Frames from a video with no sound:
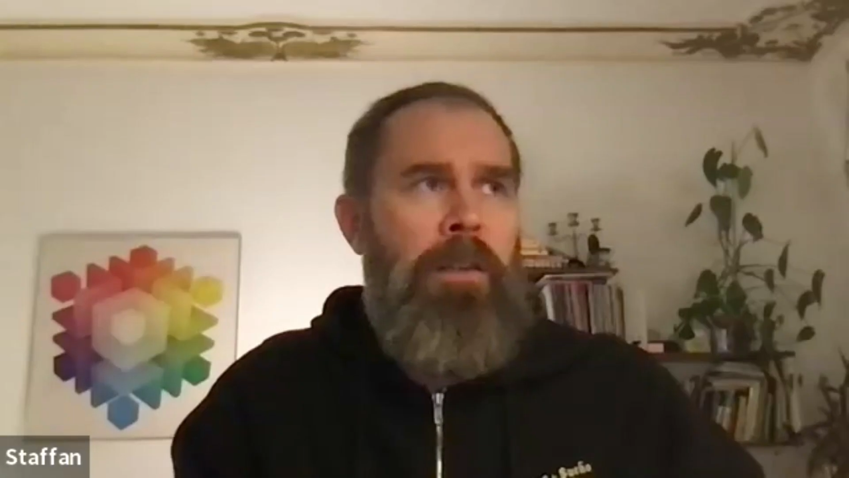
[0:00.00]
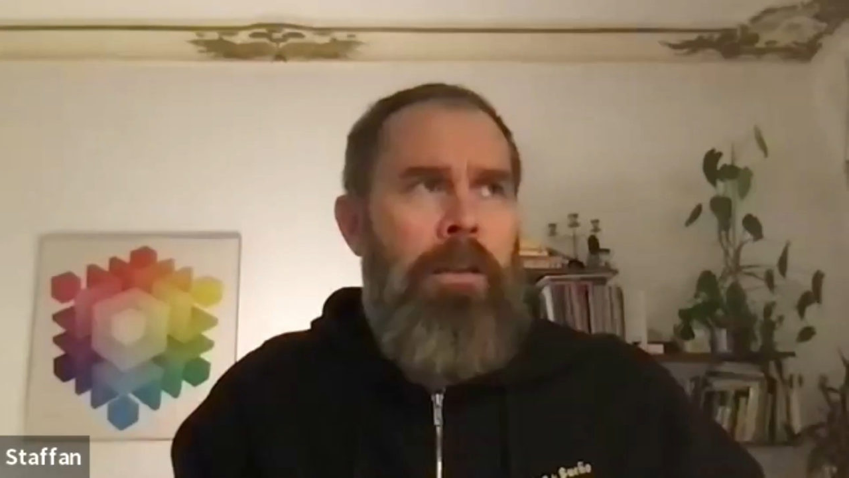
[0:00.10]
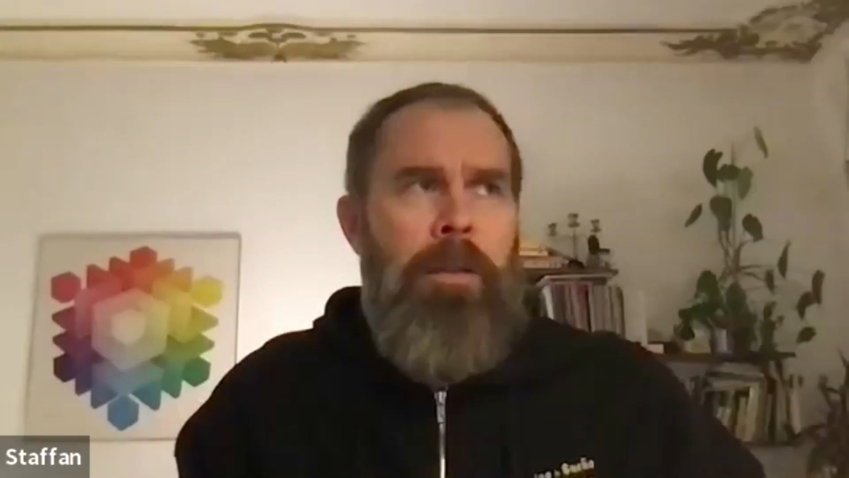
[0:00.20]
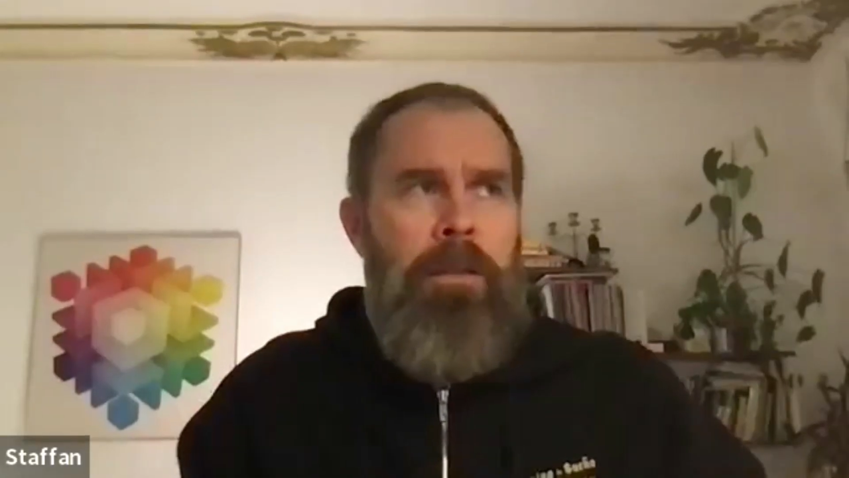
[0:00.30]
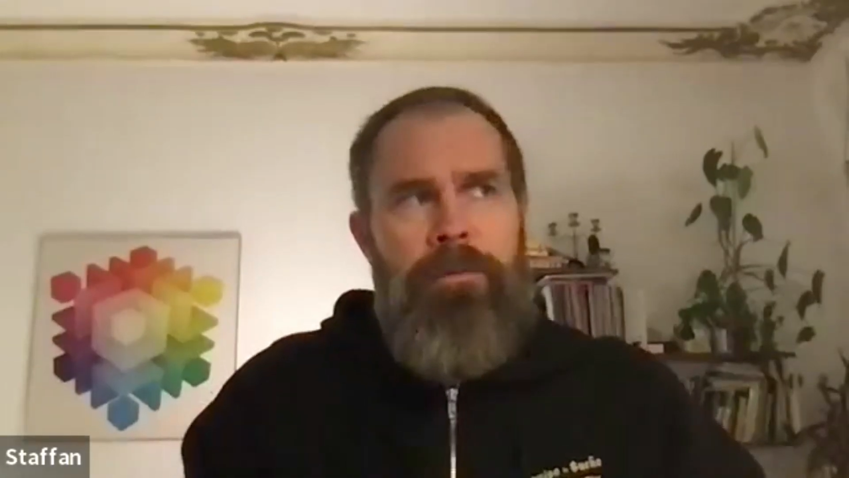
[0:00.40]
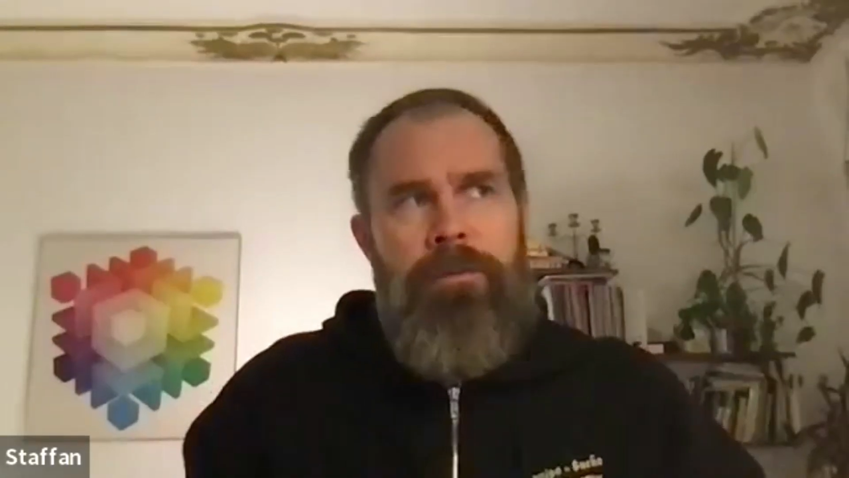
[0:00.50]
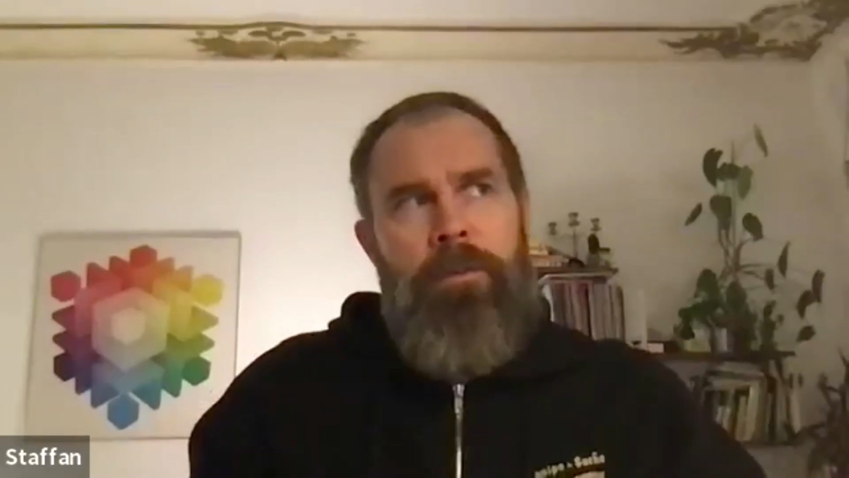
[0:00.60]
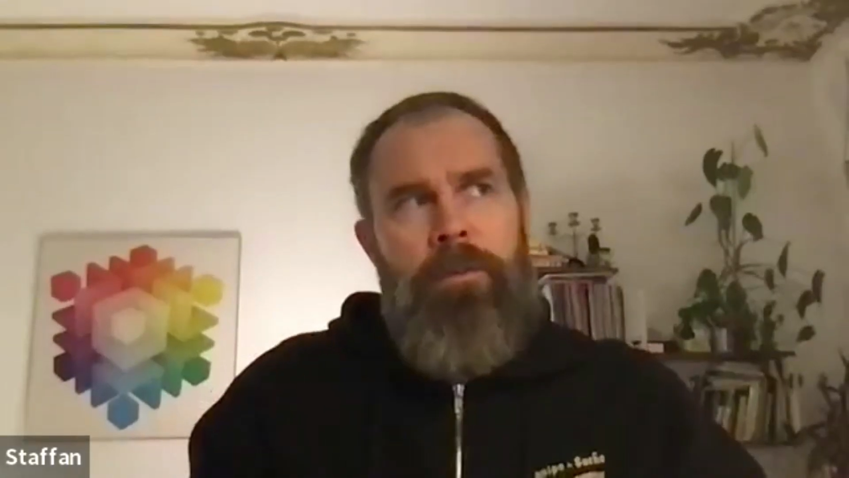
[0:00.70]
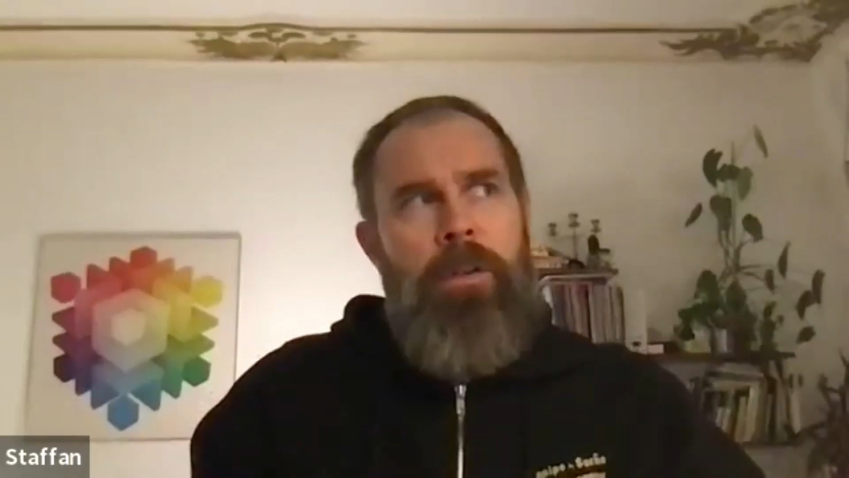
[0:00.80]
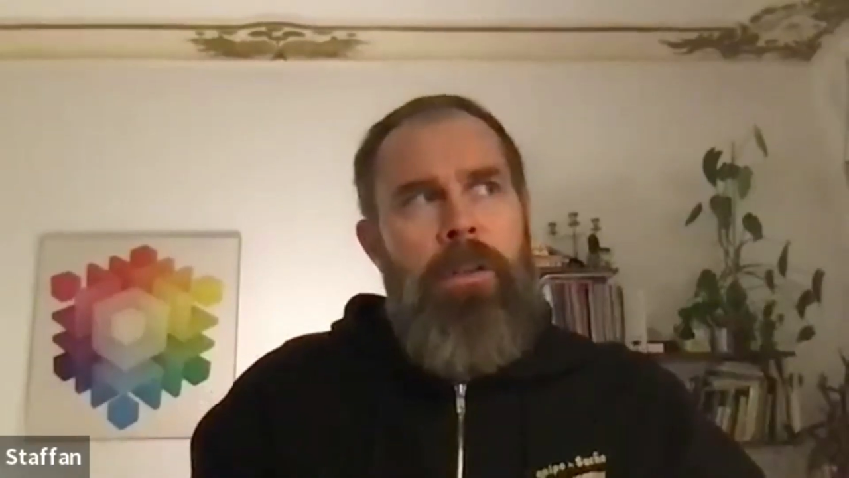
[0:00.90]
but I think about
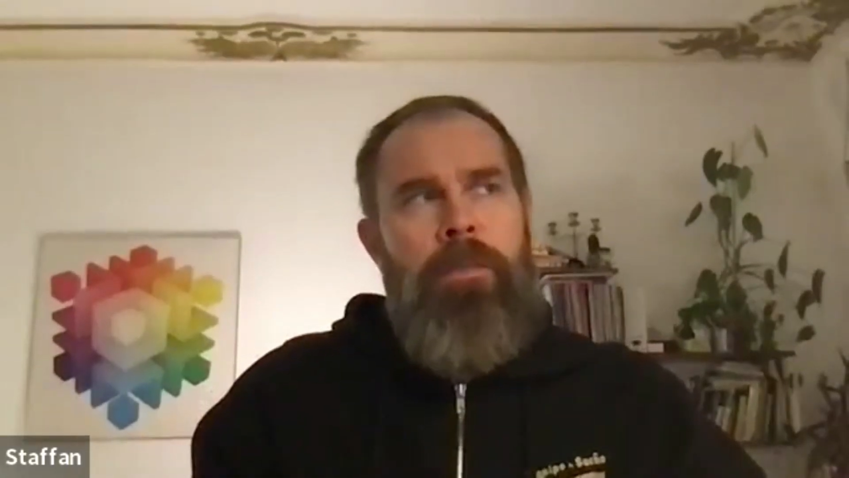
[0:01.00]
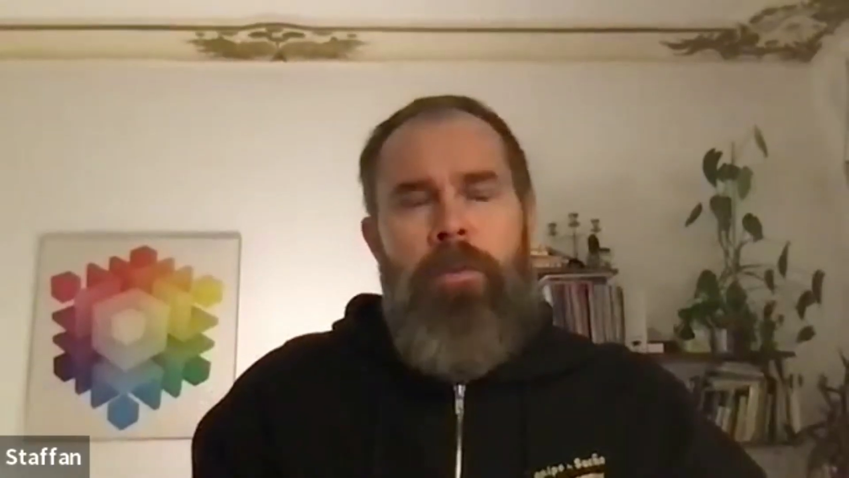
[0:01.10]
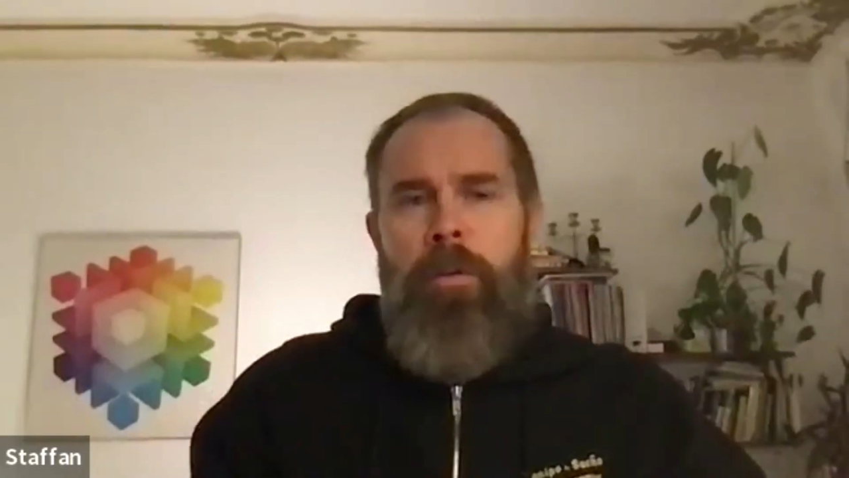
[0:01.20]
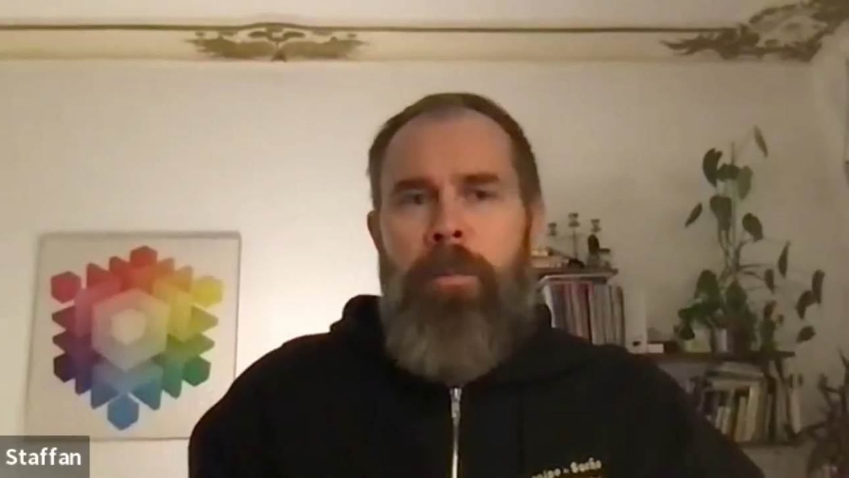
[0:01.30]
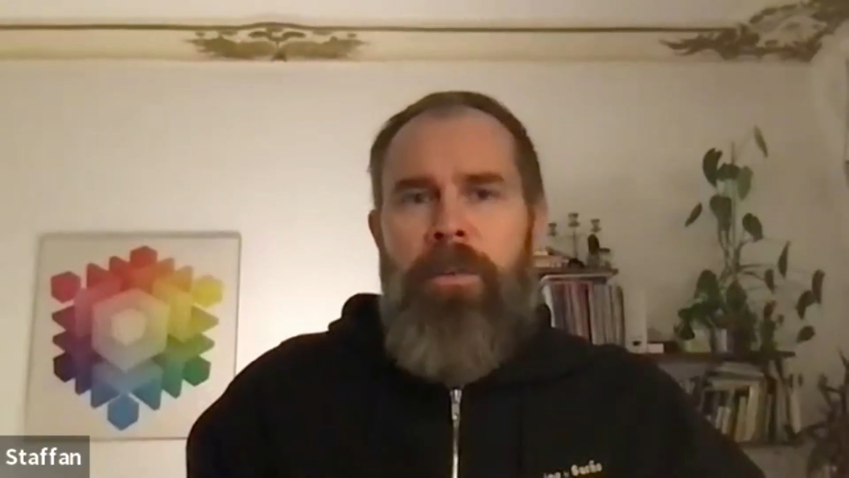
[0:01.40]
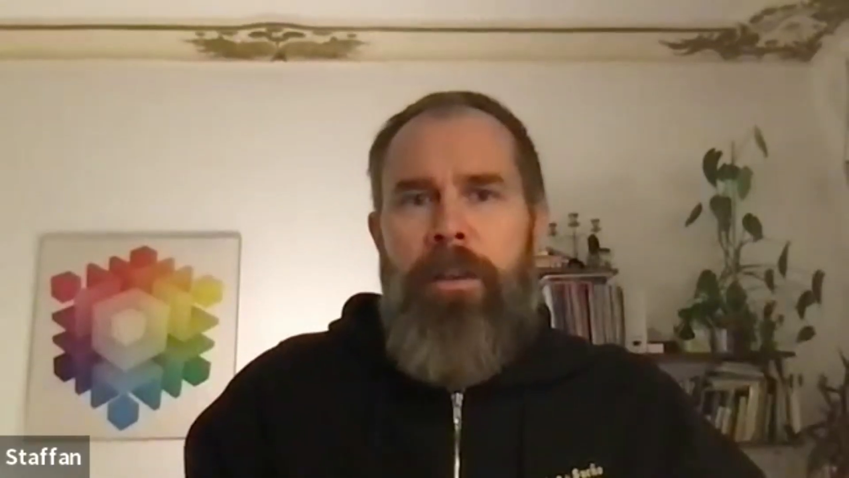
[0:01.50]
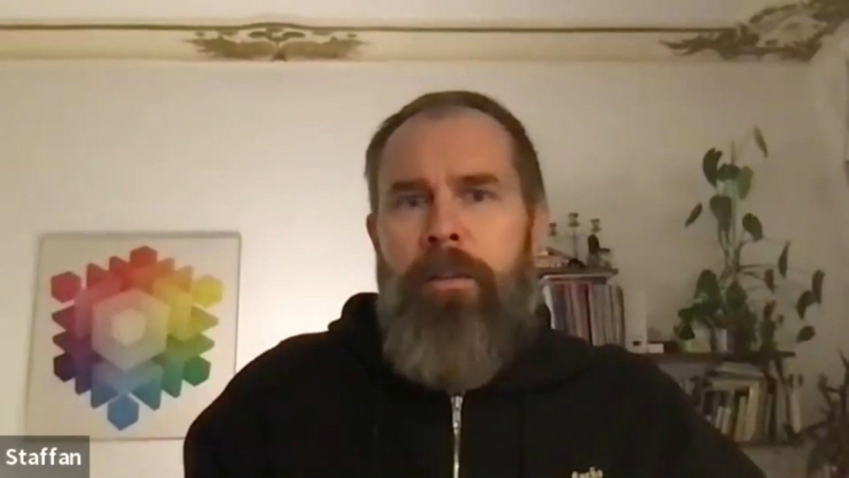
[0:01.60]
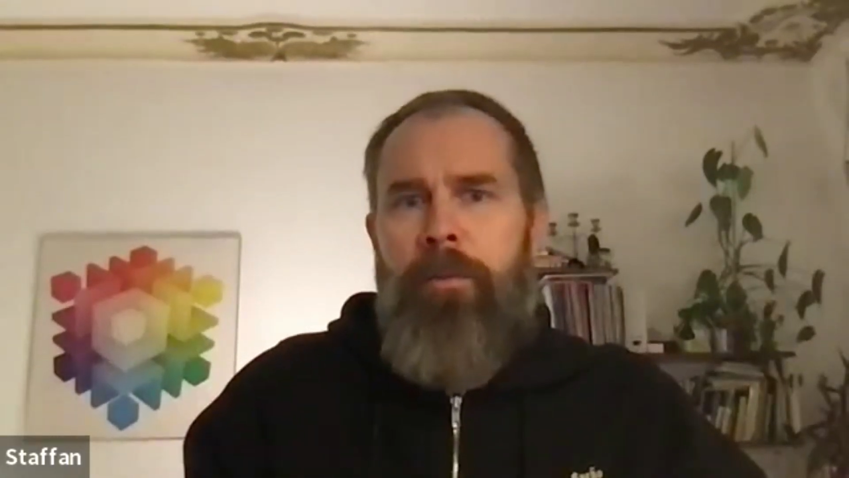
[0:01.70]
40%